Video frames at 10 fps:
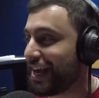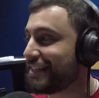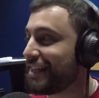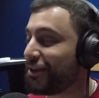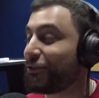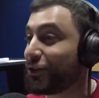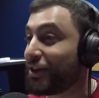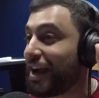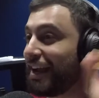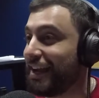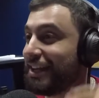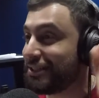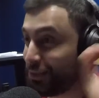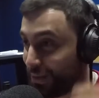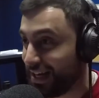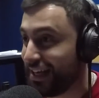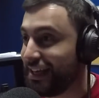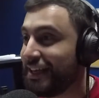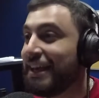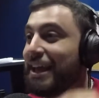I said, if you're not in it to win it,
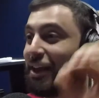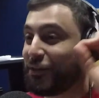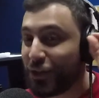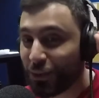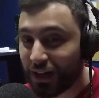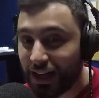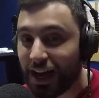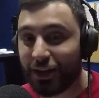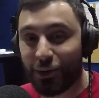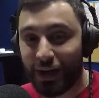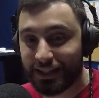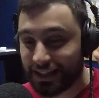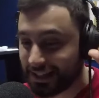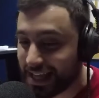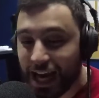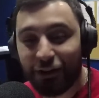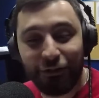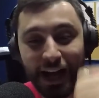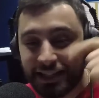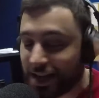if you're not going to
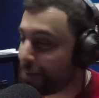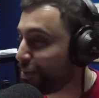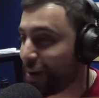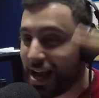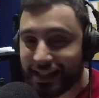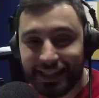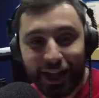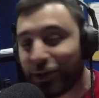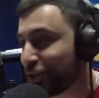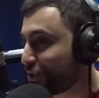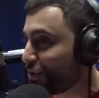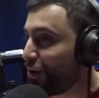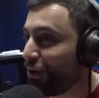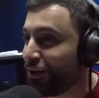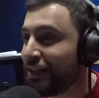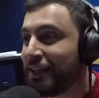sacrifice, compromise, sell your soul,